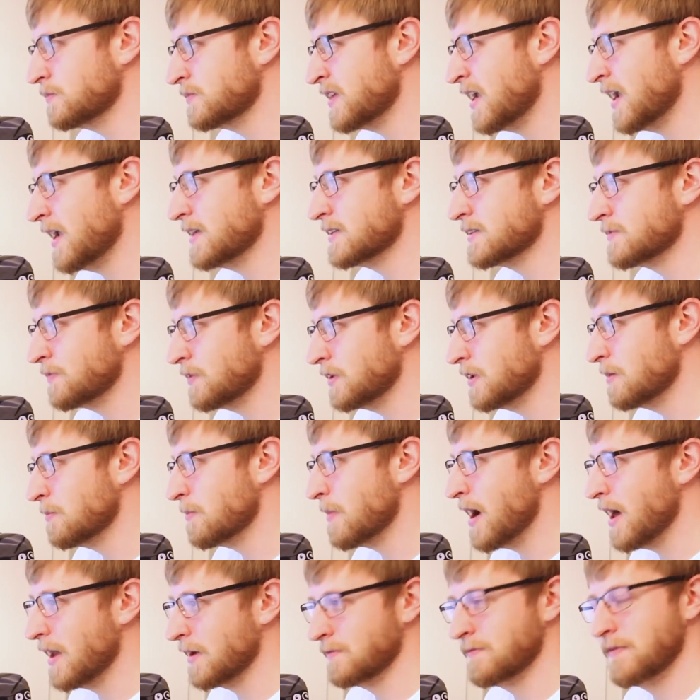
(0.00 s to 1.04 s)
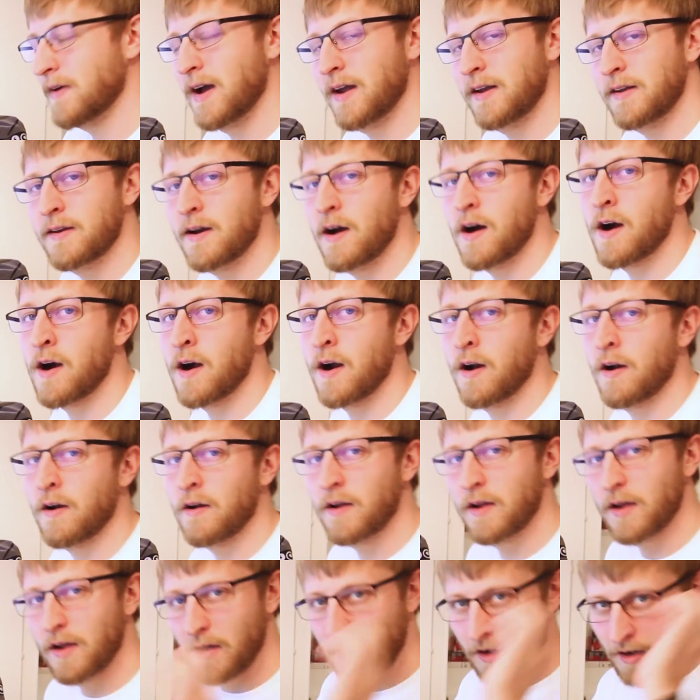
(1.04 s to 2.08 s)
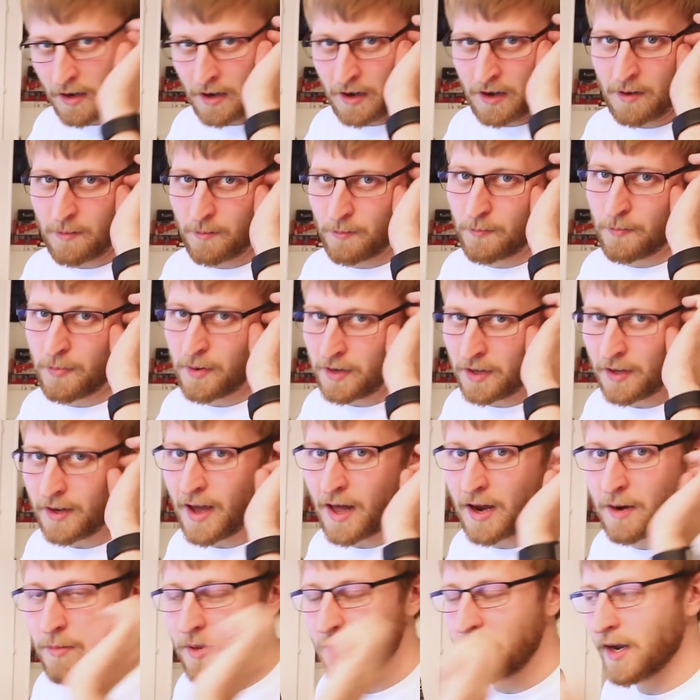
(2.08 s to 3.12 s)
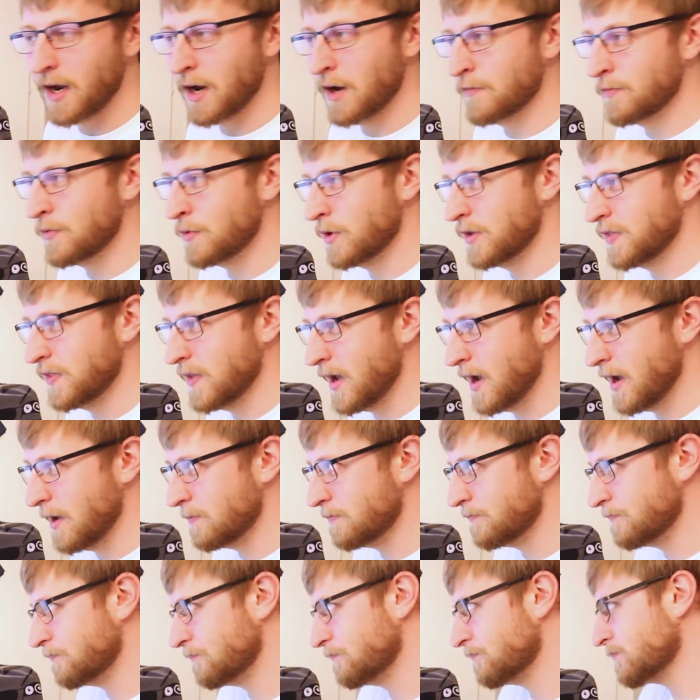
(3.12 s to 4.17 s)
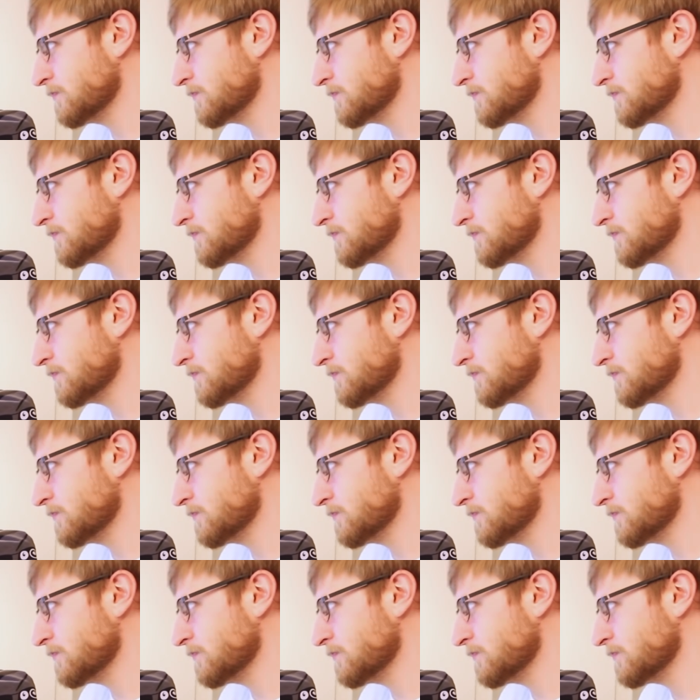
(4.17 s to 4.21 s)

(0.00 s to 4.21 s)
tastefully modified car, but you got to be careful with that.